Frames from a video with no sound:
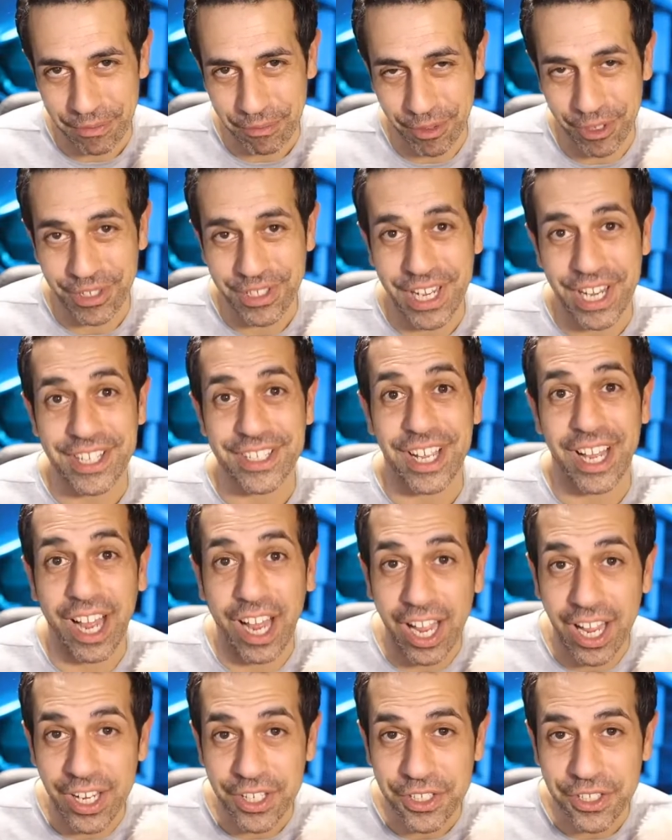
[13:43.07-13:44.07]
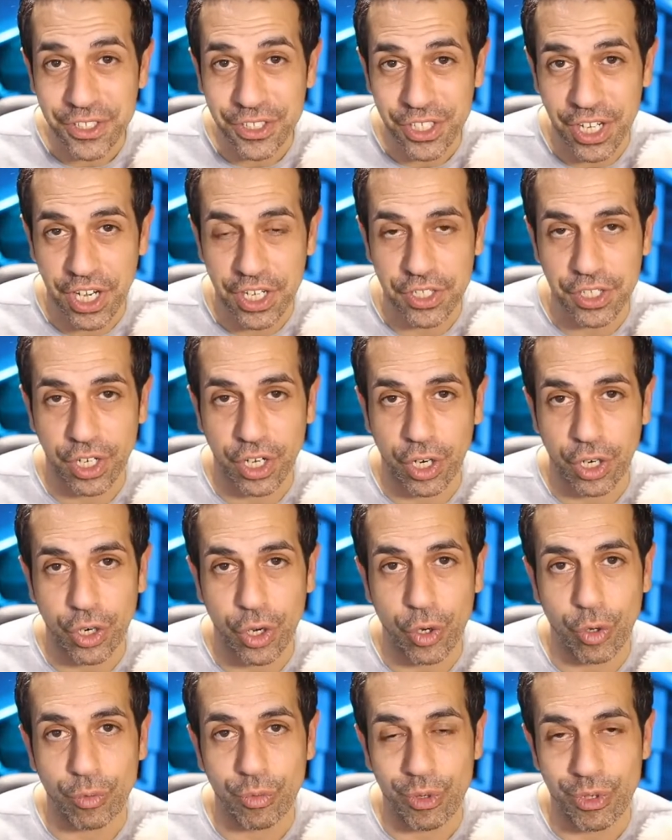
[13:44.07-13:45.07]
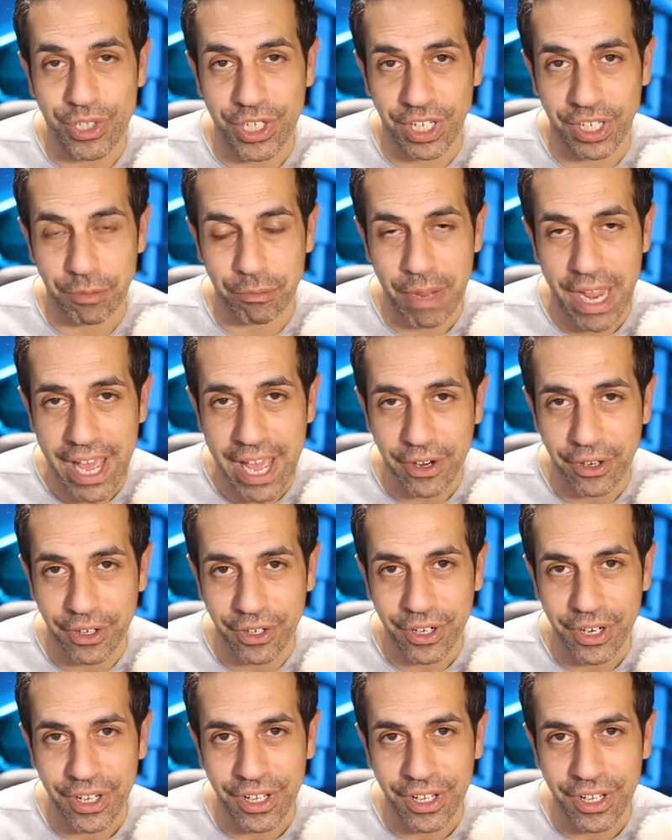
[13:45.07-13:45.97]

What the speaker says: but it takes us changing our own routine and pattern